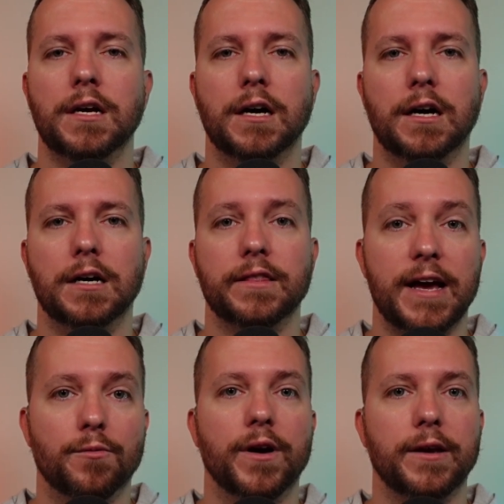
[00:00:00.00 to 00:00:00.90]
Uh,
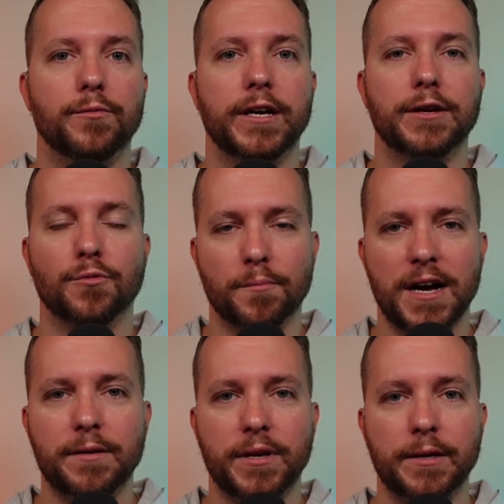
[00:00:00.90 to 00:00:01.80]
that way, we can
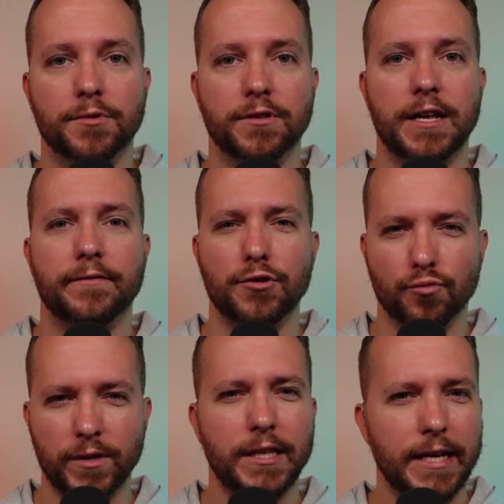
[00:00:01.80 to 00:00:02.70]
remind people that if you
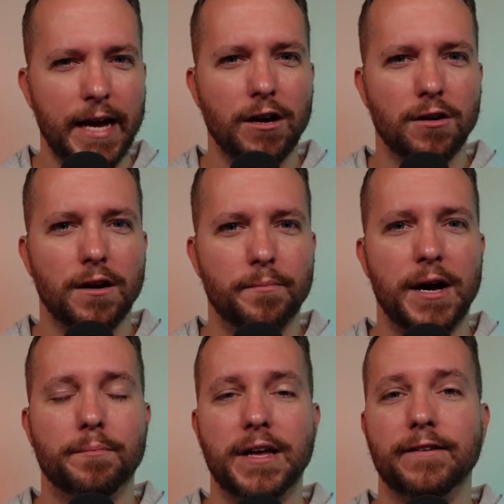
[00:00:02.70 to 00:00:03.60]
really care
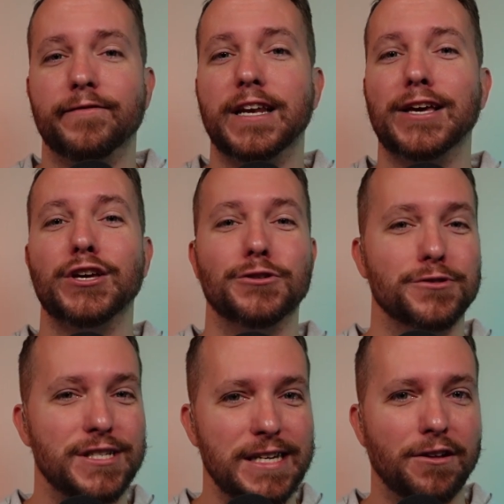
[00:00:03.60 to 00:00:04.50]
about benefiting
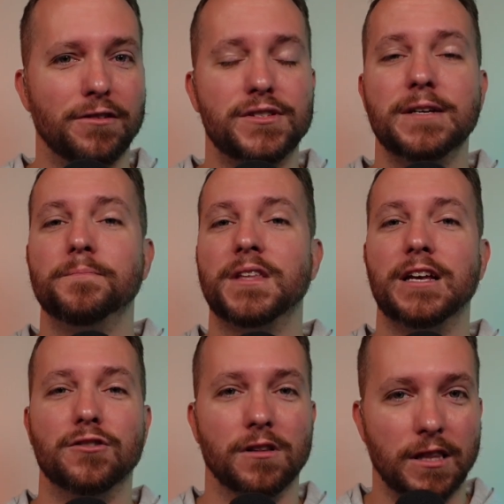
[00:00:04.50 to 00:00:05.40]
yourselves
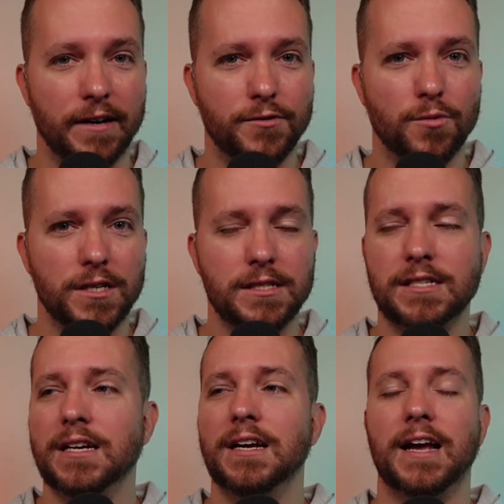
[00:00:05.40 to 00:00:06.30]
and your loved ones
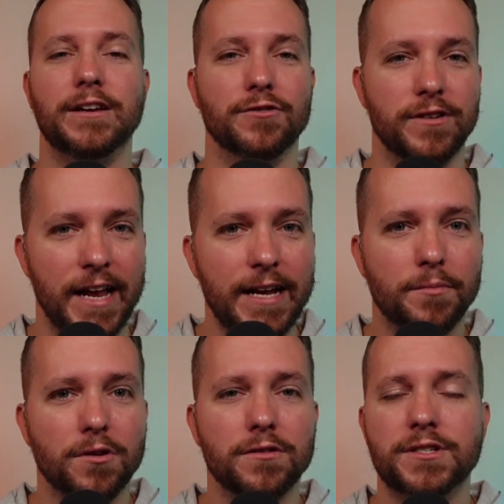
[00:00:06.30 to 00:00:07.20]
and your
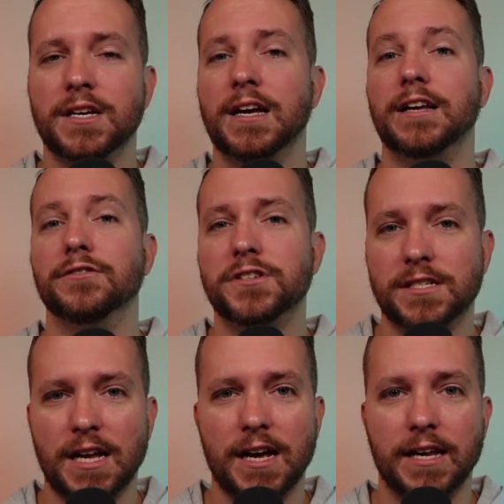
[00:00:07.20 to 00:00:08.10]
neighbors and your
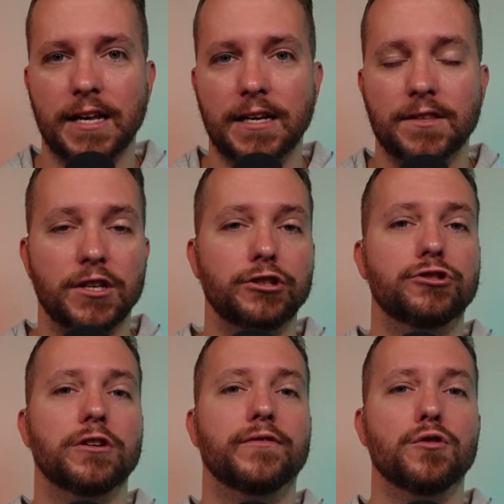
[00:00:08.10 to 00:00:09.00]
society, then you
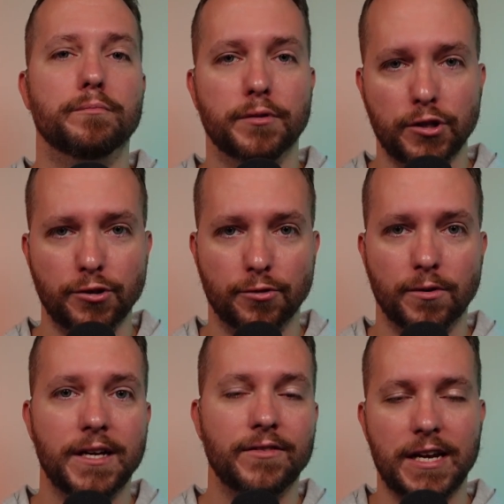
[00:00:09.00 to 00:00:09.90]
should vote
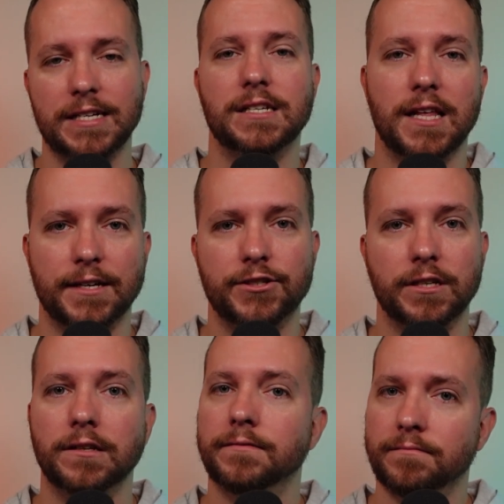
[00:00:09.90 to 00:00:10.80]
blue in the next
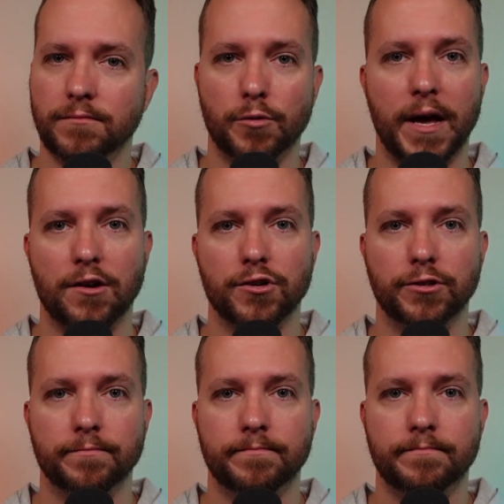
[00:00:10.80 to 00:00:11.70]
election, no matter who.